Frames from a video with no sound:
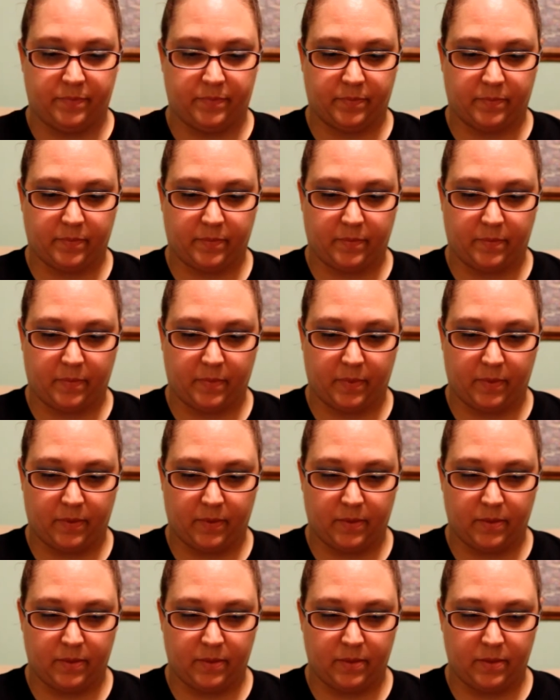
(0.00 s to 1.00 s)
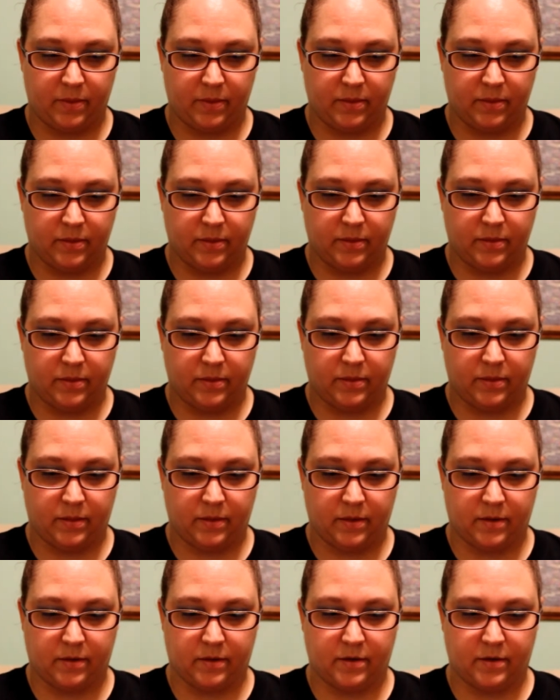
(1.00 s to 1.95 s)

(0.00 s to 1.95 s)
[no speech]